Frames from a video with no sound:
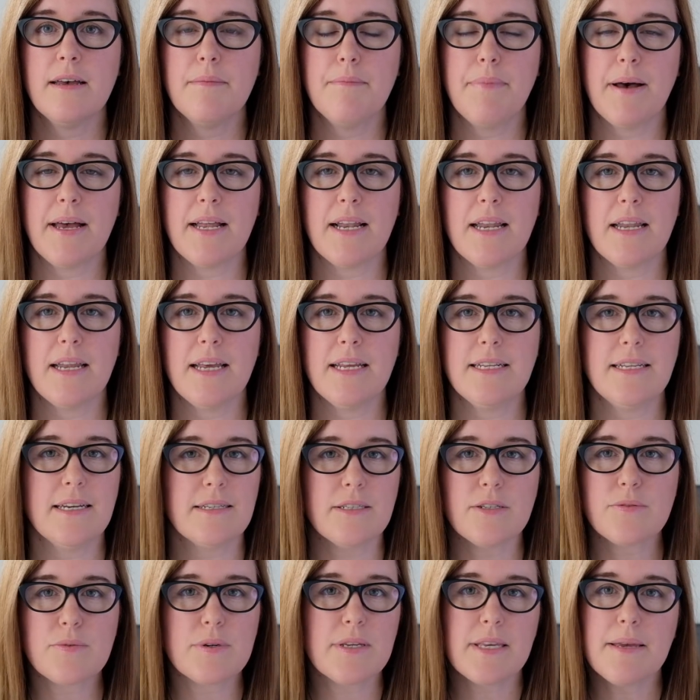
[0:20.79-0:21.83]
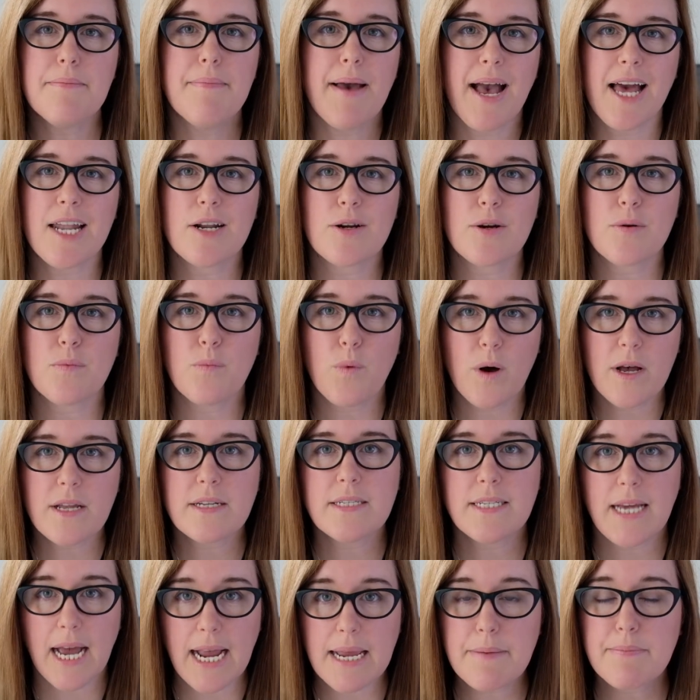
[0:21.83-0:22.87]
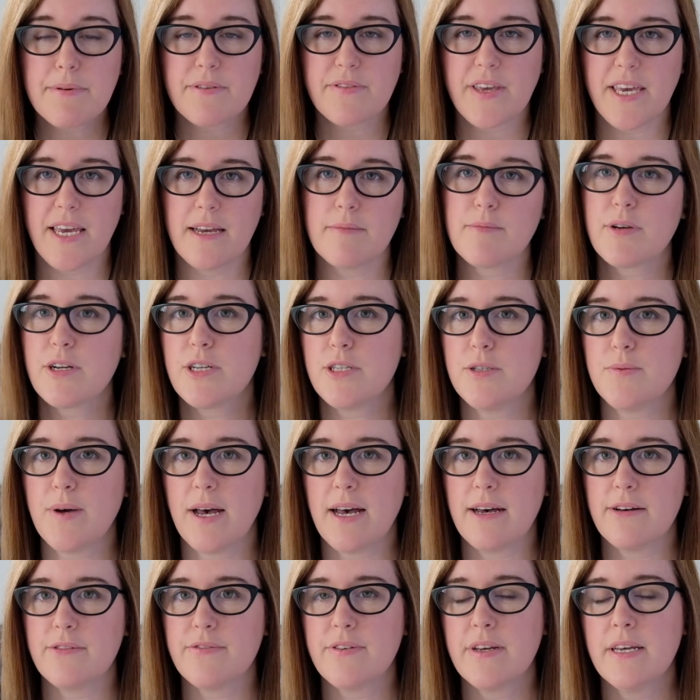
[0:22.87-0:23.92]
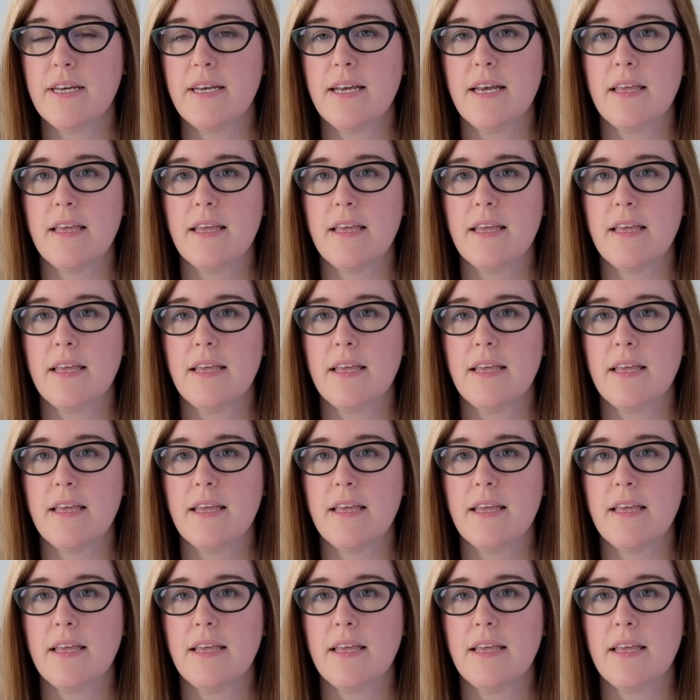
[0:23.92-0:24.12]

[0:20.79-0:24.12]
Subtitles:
but it doesn't really matter what type of camera you have.